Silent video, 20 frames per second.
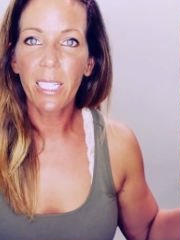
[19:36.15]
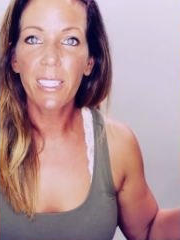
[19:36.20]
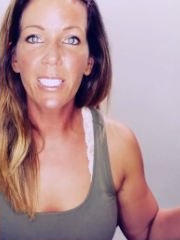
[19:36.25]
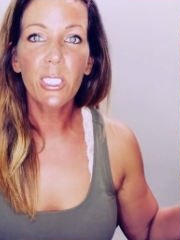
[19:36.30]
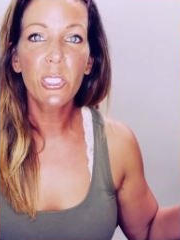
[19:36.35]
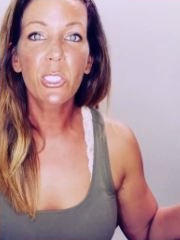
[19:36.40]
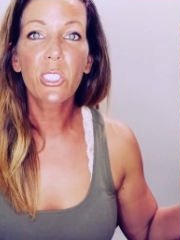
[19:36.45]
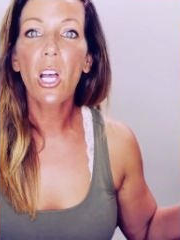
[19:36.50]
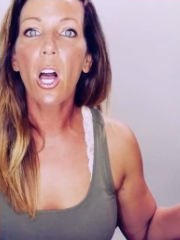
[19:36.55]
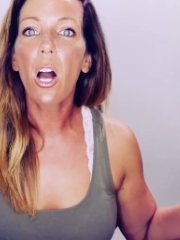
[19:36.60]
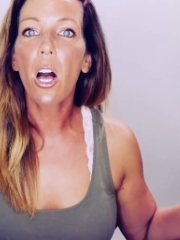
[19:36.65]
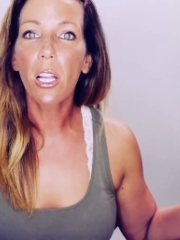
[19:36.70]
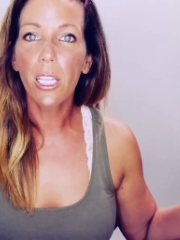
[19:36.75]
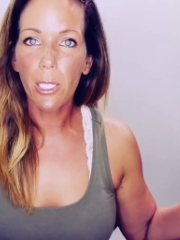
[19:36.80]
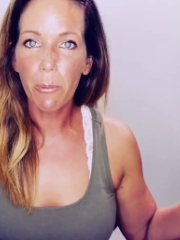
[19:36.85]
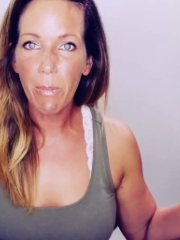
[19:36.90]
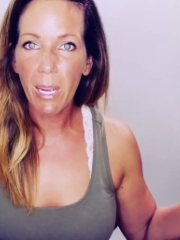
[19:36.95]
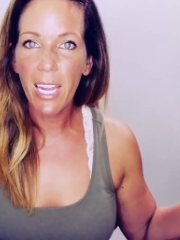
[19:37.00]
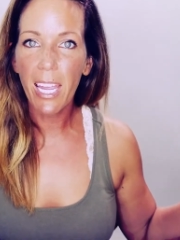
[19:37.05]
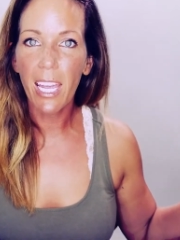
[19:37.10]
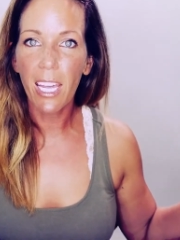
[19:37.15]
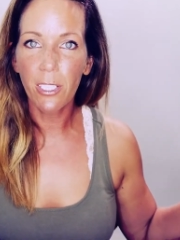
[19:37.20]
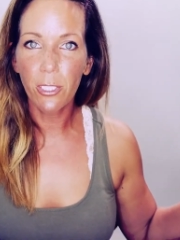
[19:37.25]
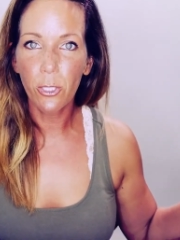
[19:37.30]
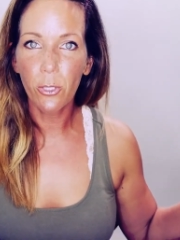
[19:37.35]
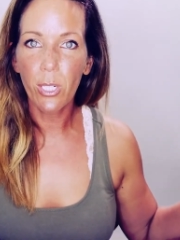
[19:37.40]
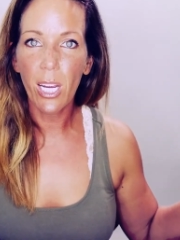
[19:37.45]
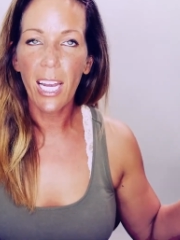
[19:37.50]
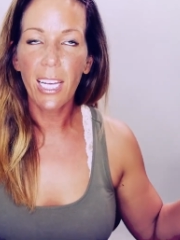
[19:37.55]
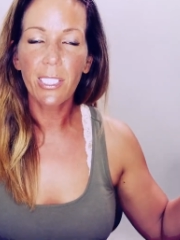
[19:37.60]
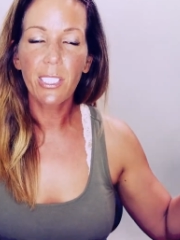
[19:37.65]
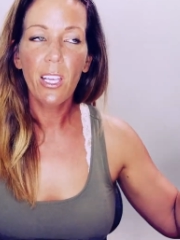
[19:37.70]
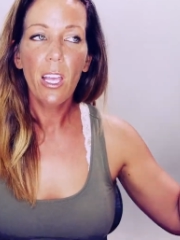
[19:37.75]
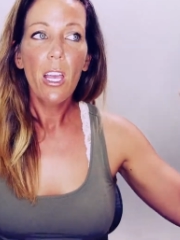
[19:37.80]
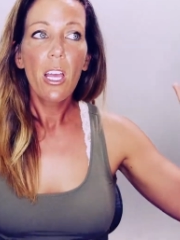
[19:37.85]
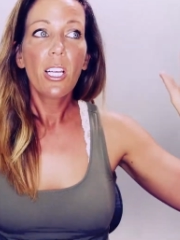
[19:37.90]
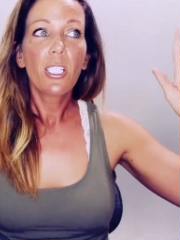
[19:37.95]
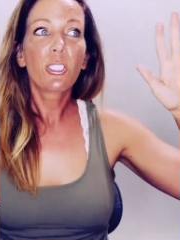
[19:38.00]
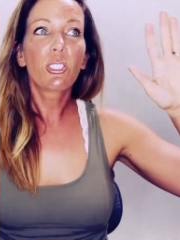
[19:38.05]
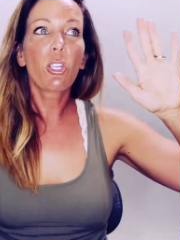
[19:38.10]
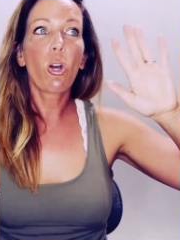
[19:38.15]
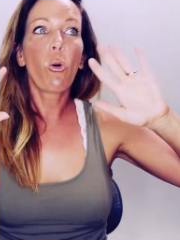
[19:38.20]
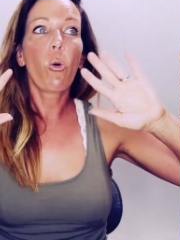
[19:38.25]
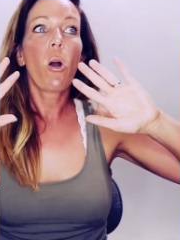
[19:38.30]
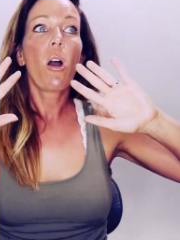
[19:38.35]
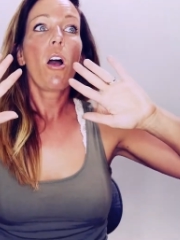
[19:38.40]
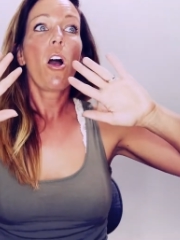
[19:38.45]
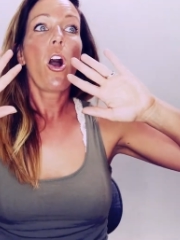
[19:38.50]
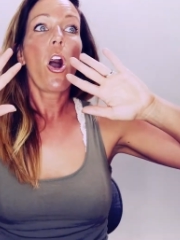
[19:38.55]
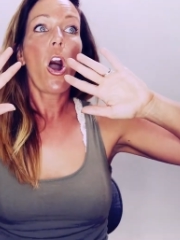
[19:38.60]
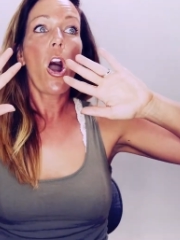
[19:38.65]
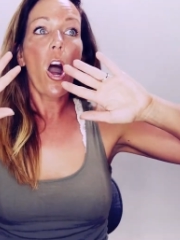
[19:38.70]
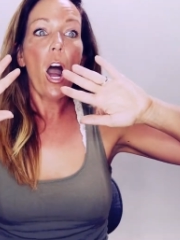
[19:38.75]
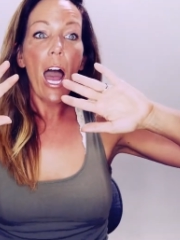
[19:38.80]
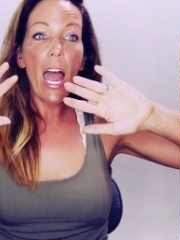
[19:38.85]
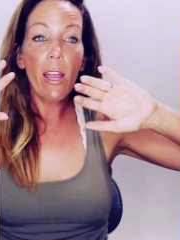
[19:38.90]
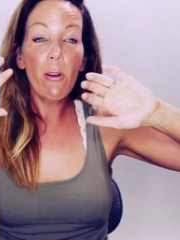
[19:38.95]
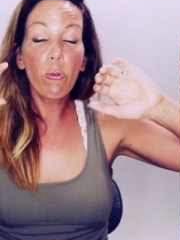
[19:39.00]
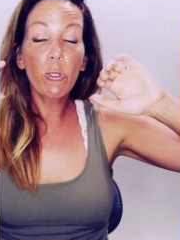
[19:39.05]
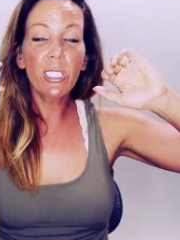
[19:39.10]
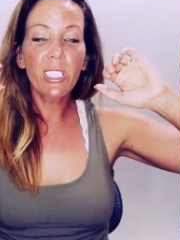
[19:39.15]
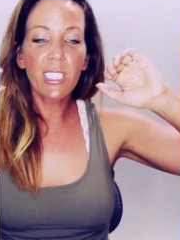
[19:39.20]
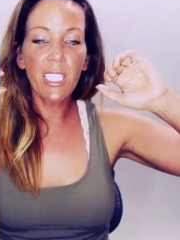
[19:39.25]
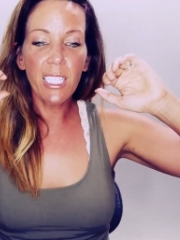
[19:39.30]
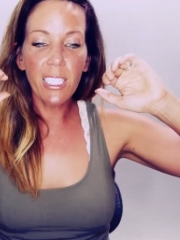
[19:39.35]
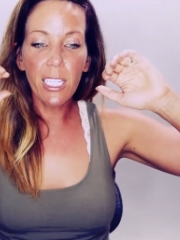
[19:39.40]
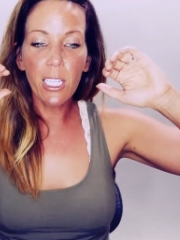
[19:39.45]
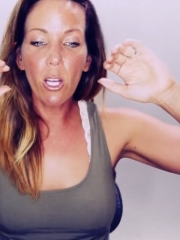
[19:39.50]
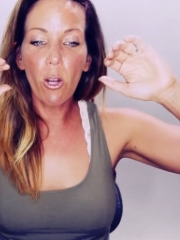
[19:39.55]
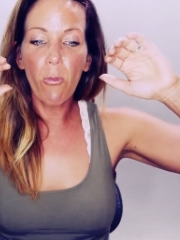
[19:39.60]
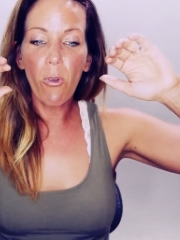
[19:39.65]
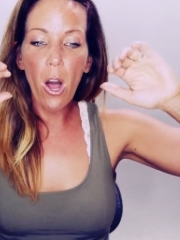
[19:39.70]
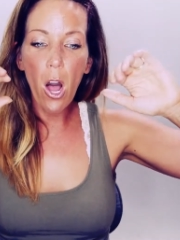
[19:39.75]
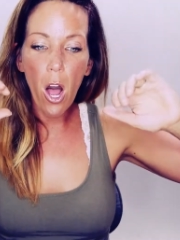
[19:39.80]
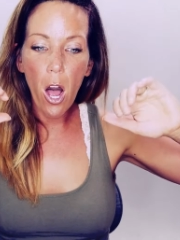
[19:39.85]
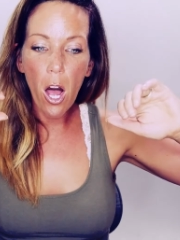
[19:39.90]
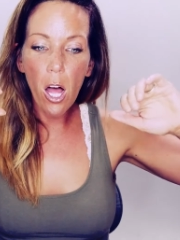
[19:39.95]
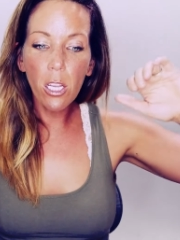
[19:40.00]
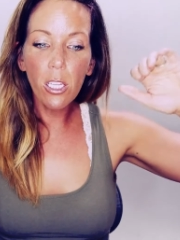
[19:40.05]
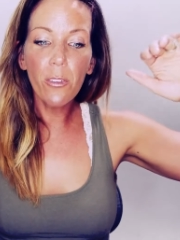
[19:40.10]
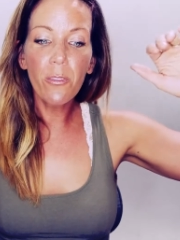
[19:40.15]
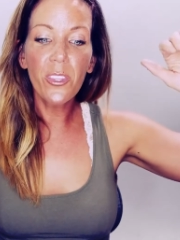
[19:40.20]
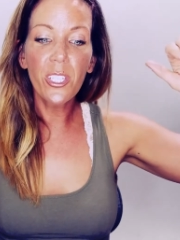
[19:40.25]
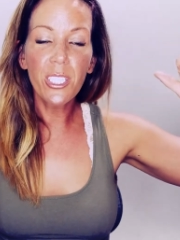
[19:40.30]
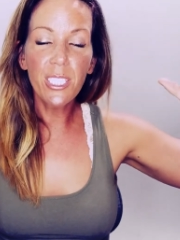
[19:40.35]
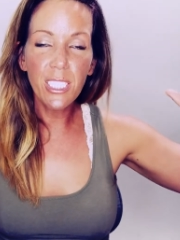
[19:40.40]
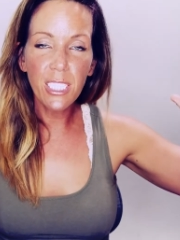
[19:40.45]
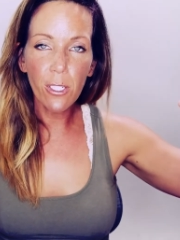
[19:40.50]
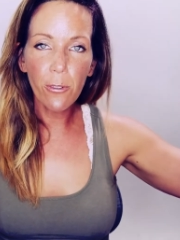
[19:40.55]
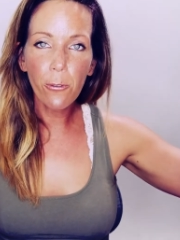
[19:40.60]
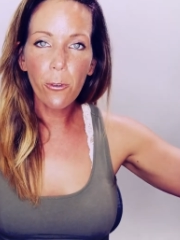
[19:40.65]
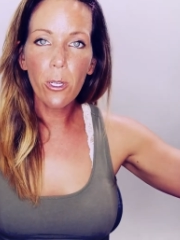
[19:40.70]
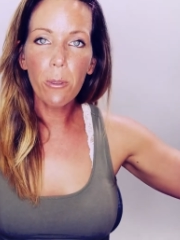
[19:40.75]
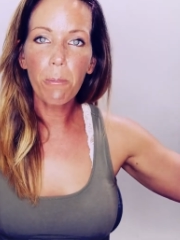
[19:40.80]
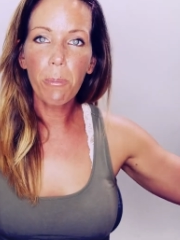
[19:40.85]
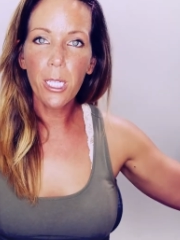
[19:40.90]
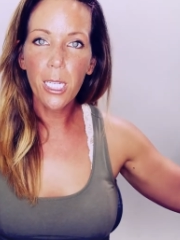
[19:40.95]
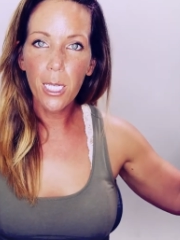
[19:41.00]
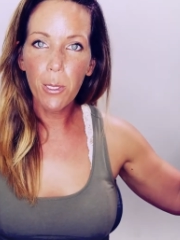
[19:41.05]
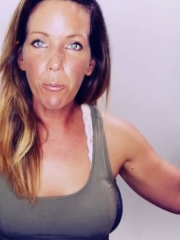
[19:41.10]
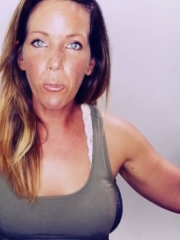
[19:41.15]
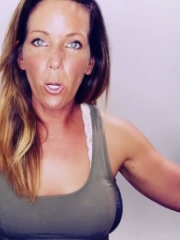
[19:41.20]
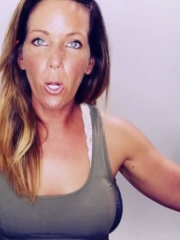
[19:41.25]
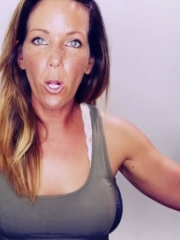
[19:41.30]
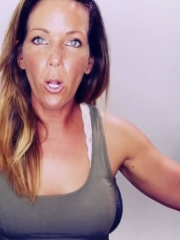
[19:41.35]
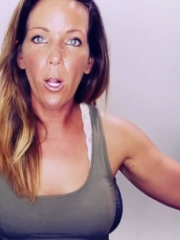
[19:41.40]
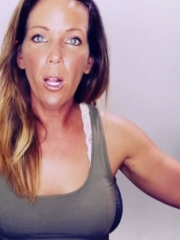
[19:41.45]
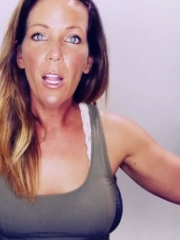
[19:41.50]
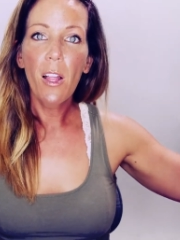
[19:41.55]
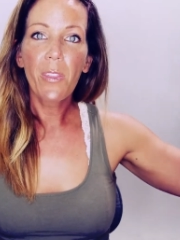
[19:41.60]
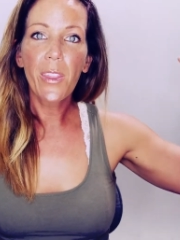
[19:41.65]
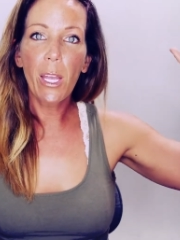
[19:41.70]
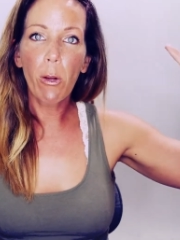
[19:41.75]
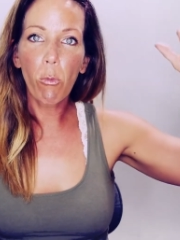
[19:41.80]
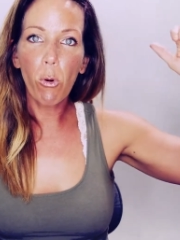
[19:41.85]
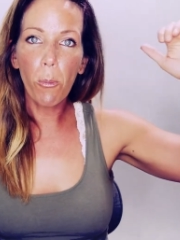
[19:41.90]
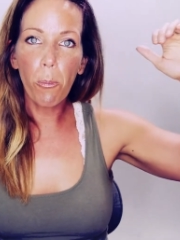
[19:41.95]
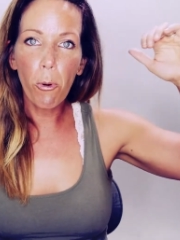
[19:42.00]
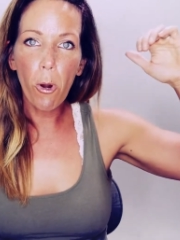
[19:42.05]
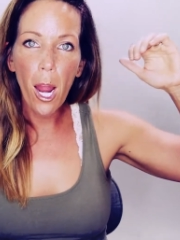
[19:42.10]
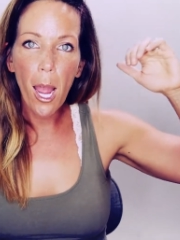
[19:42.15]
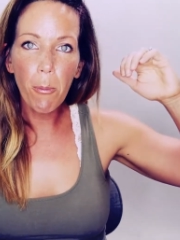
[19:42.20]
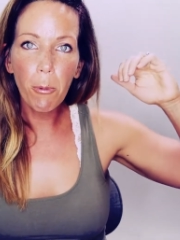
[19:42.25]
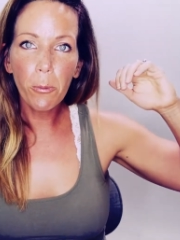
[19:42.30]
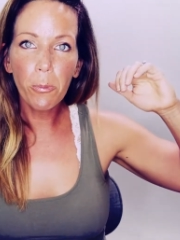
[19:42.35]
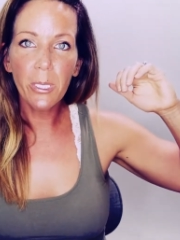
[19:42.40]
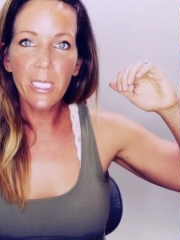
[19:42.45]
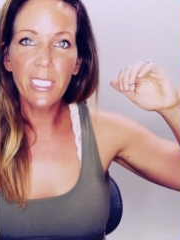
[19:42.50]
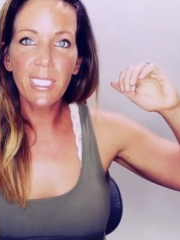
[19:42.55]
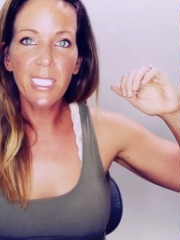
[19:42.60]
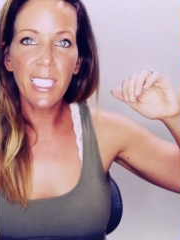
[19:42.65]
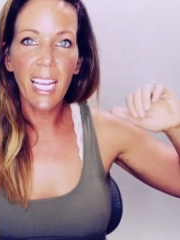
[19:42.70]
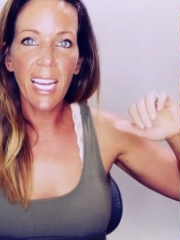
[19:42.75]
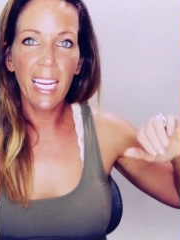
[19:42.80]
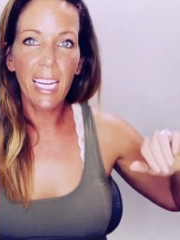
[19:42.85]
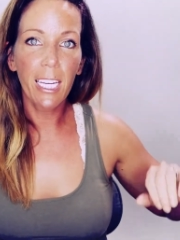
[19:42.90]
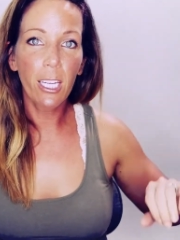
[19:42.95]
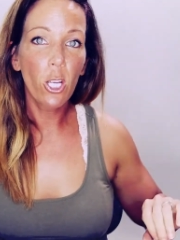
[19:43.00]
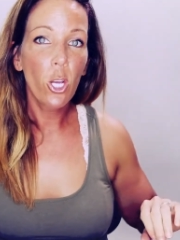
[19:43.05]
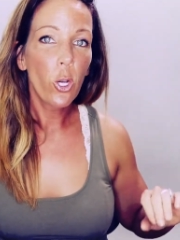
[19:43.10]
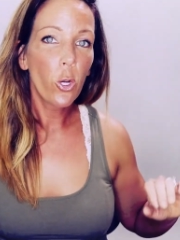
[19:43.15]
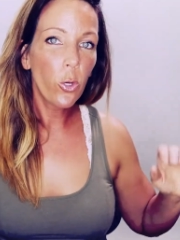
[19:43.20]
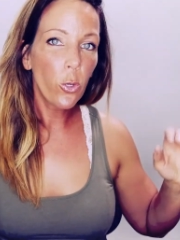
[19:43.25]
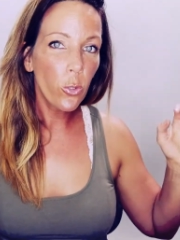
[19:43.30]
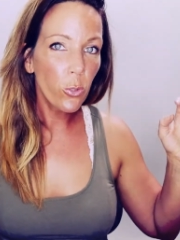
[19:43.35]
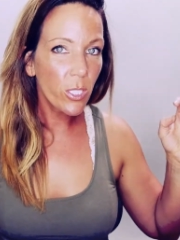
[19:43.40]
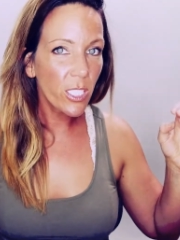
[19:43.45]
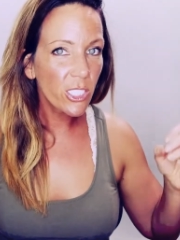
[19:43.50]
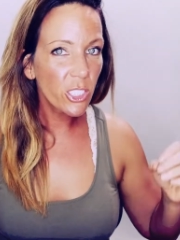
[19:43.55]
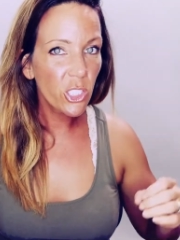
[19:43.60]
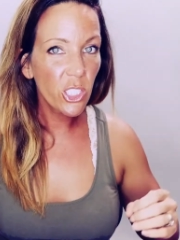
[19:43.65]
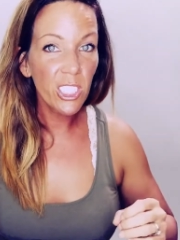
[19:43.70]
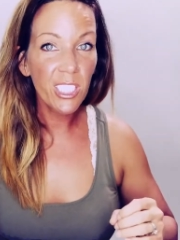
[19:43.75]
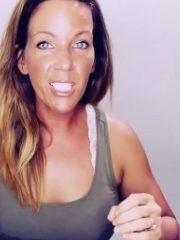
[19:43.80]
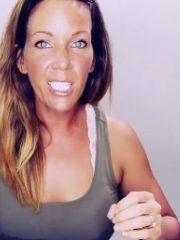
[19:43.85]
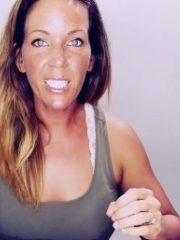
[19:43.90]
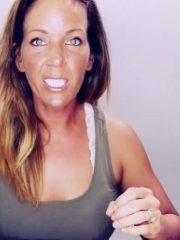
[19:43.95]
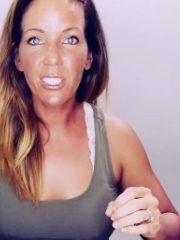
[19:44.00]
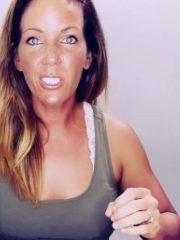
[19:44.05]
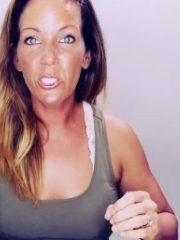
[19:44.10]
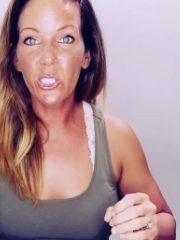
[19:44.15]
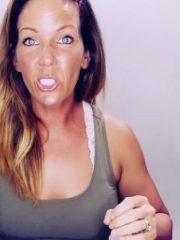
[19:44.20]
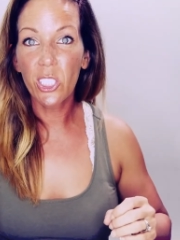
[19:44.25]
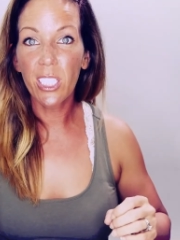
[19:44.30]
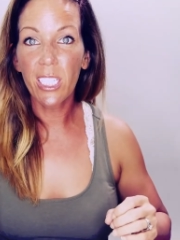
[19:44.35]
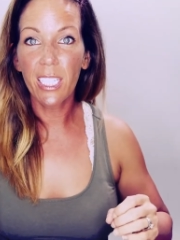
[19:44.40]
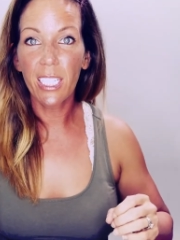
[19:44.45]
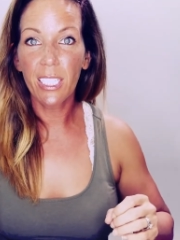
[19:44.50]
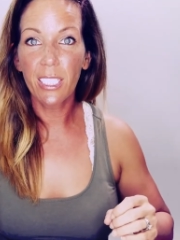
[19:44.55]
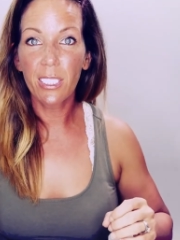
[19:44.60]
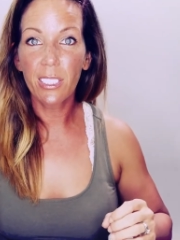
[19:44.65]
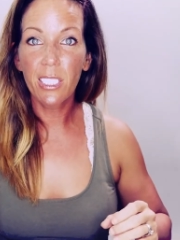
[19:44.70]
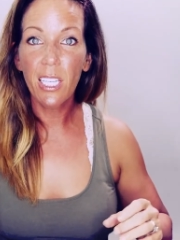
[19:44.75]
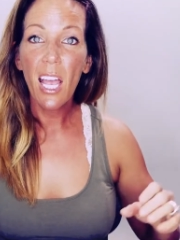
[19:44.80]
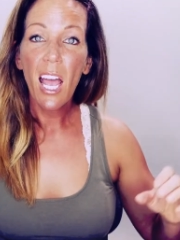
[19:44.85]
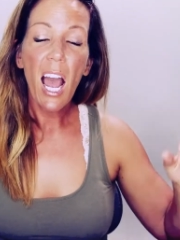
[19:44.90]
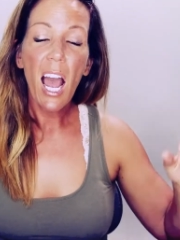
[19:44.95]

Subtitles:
This is all in my head, you guys. So I was thinking of all of the different people that were probably saying, who does she think she is?